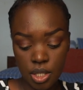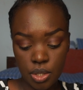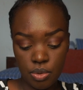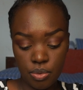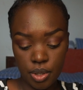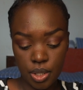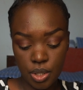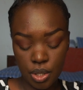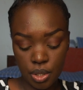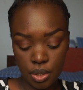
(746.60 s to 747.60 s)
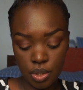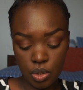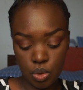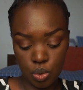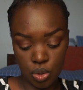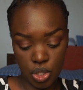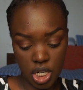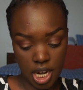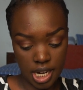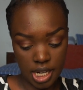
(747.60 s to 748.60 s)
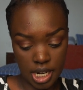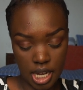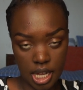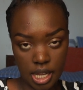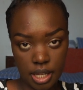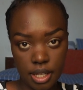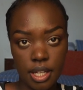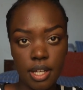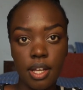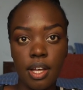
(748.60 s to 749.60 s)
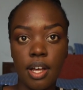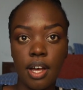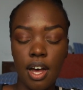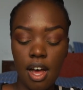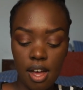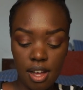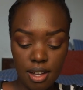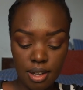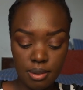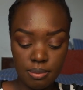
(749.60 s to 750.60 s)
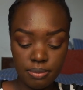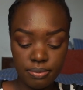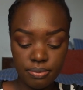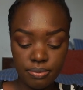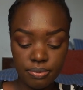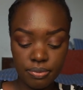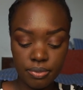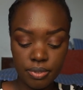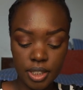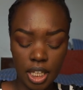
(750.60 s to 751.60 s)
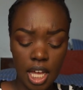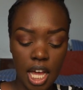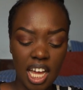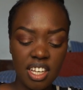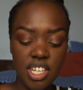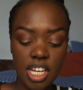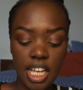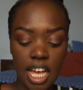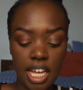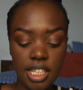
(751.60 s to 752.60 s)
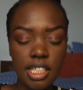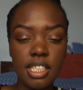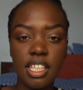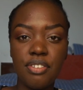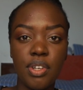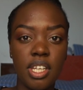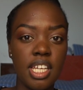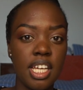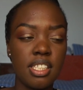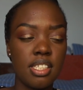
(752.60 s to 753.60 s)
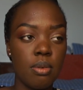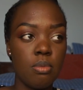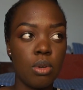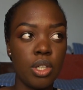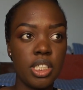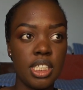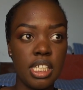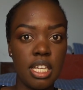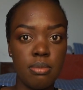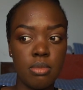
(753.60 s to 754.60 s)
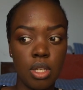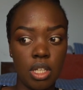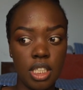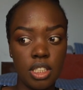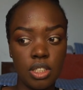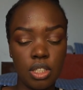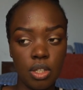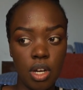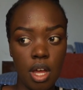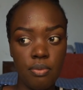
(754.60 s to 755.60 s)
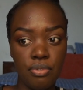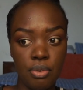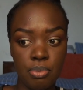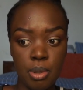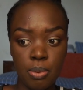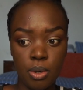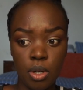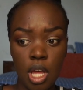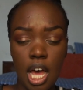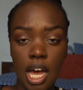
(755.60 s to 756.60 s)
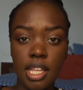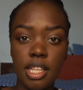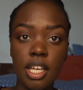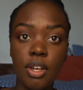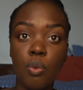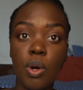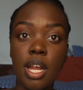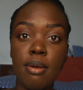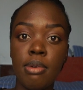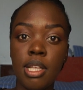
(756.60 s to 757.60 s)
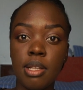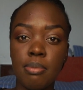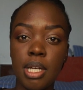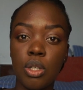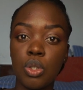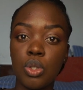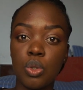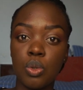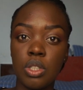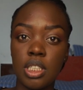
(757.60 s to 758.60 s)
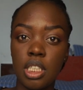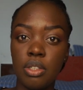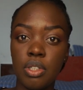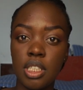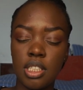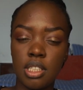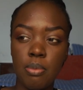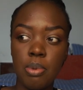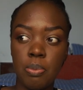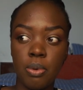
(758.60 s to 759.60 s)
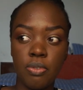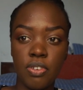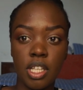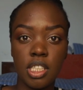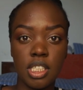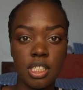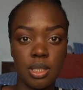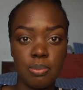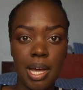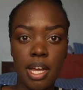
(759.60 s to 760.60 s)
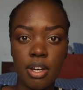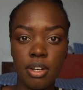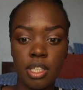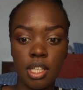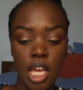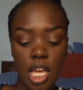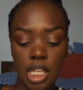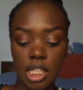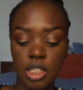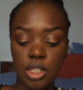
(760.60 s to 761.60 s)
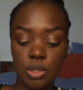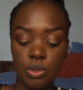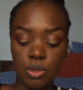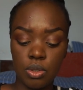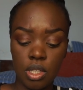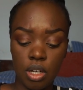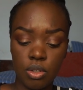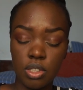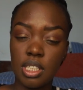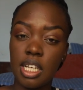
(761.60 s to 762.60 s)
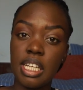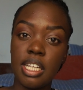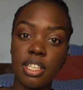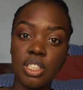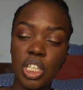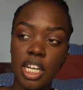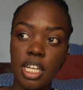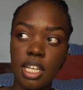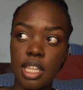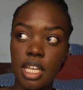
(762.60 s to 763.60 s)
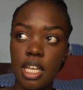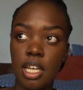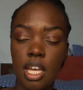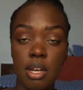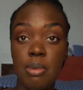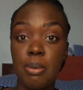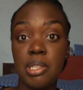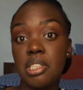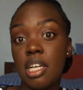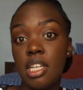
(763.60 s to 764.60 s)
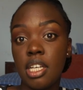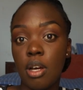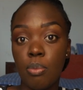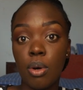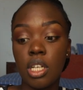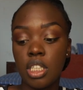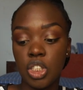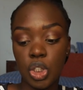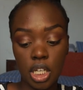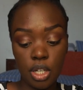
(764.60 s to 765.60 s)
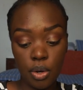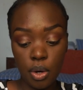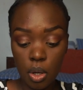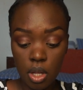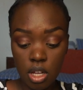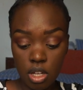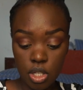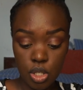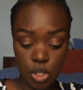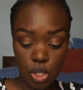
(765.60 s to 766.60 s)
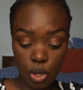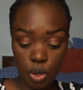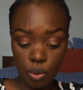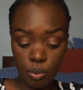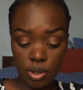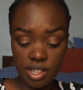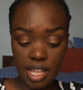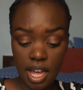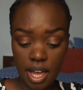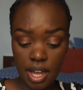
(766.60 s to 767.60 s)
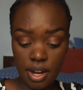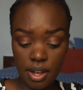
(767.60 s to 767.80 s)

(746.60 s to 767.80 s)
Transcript: to return to China?" Um Actually, I did even get some more DMs on Instagram from people. I think when I made the medical school series, some people felt inspired into the whole studying in China thing and maybe studying abroad in general. So with that,